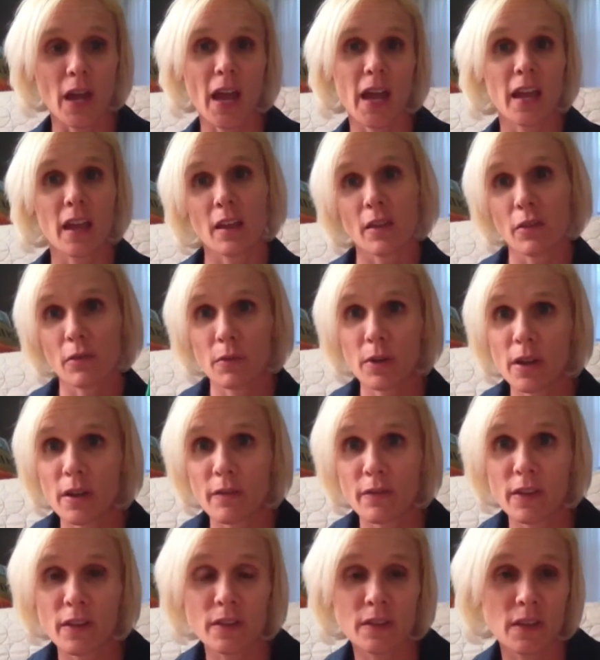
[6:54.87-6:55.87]
I get 3
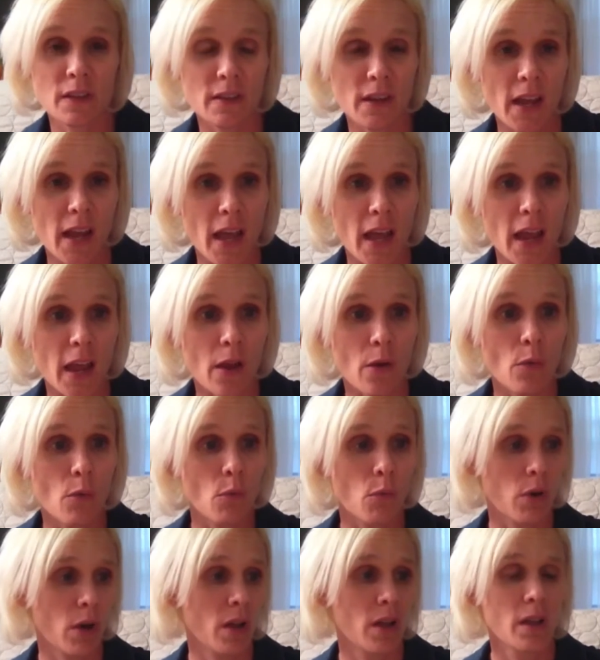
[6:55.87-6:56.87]
of these a day.
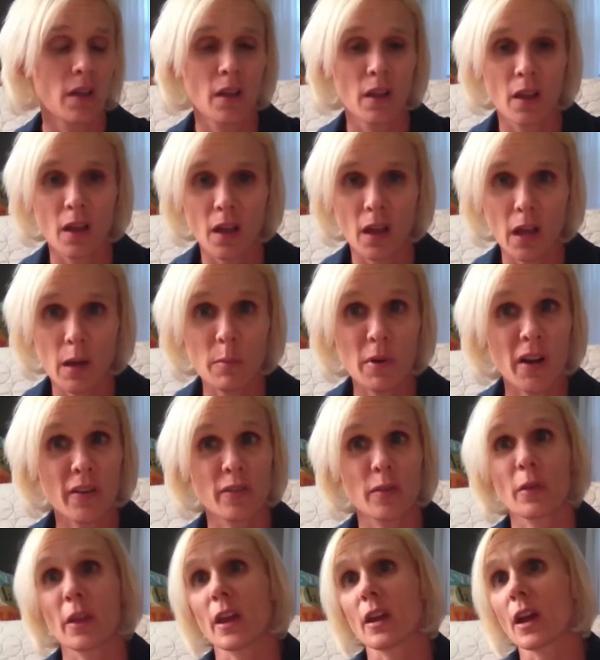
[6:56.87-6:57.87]
I'm gonna
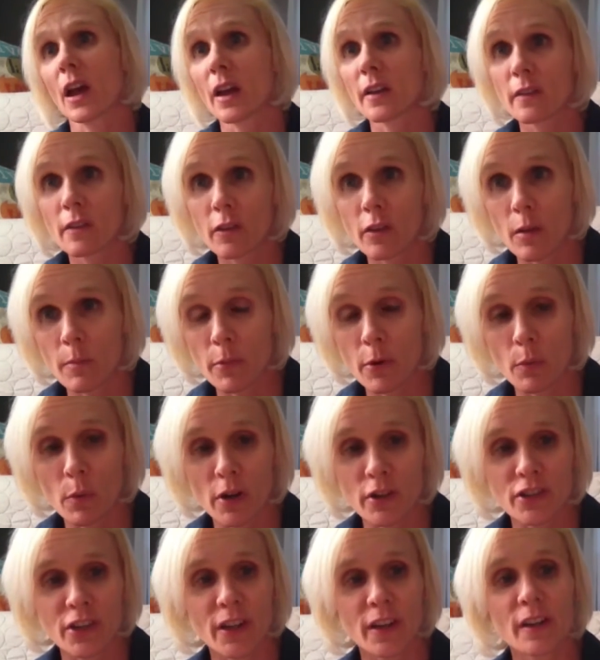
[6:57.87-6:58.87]
have to like constantly be
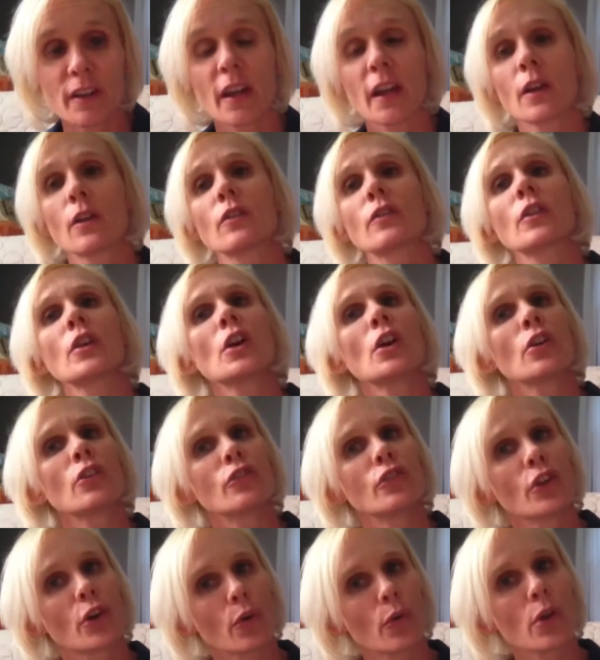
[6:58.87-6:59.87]
washing containers.
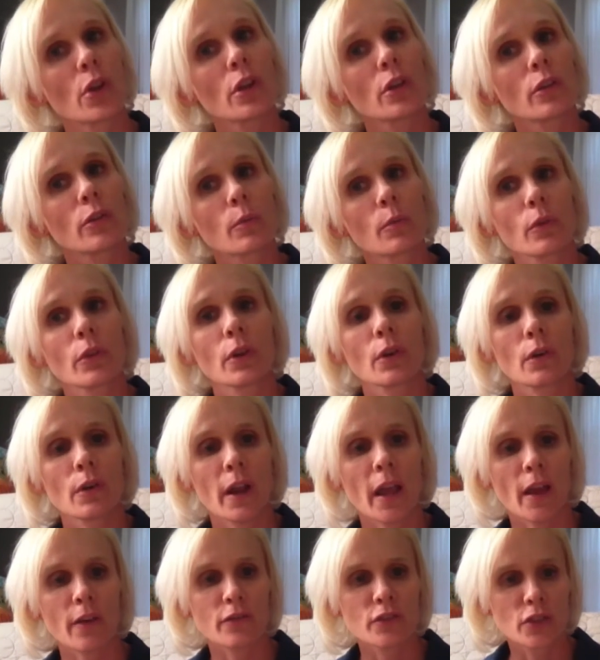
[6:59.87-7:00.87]
No, you really
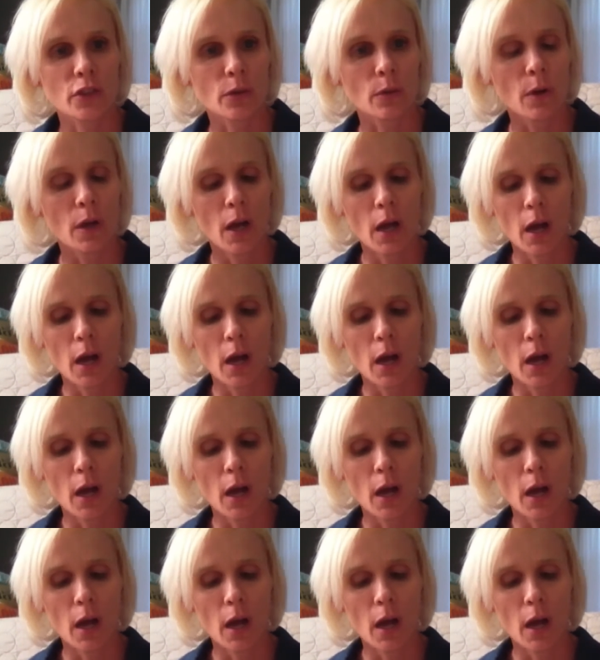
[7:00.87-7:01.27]
don't have to.